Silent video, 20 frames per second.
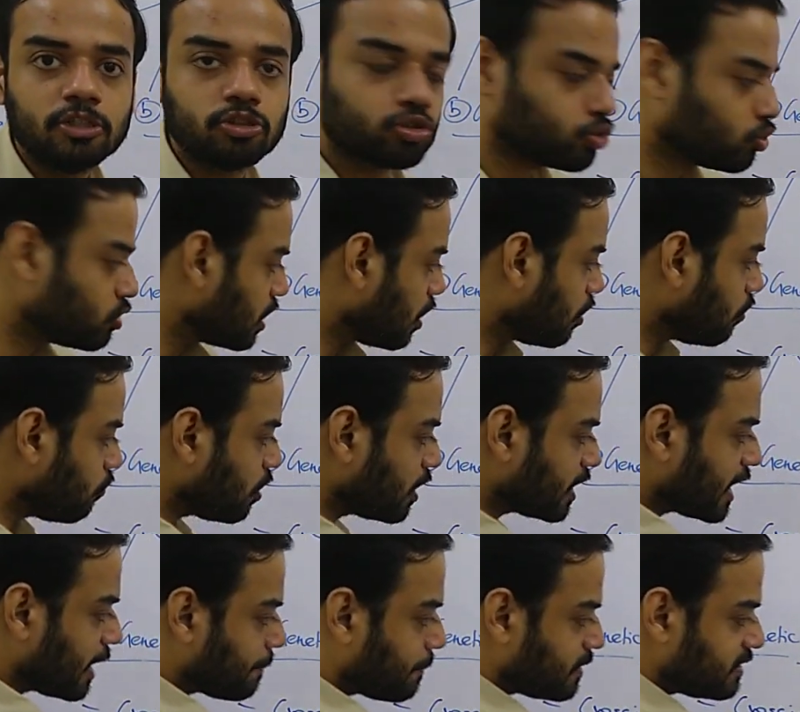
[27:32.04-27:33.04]
So now what
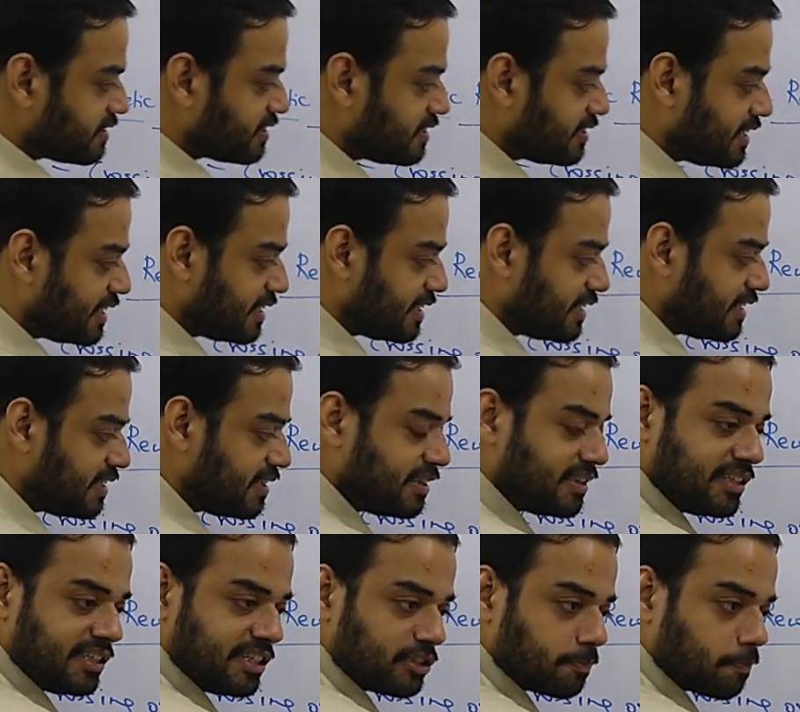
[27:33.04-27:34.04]
happens in
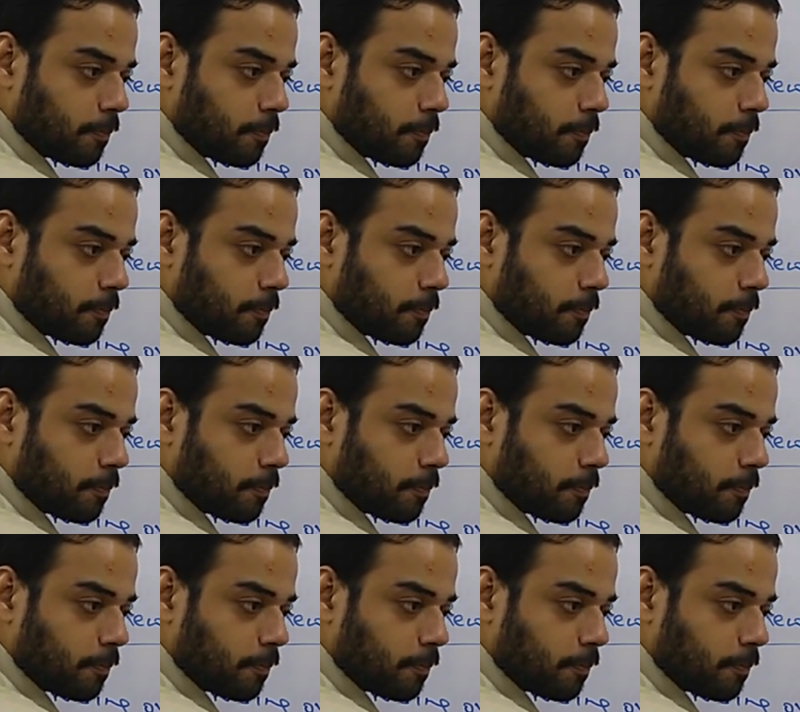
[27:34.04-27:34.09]
this